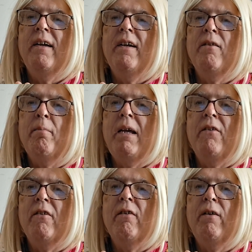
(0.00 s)
is
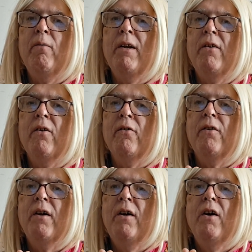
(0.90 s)
basically
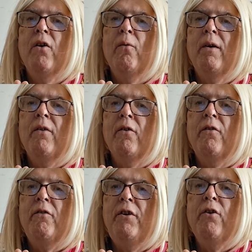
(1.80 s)
Windows
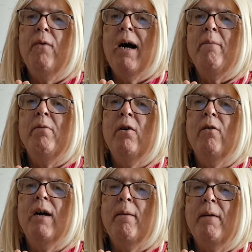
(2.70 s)
GUI
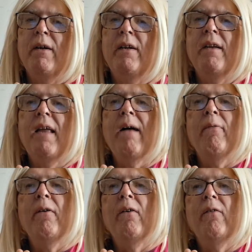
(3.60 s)
programming in
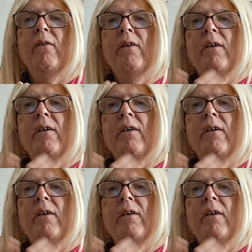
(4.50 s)
that though.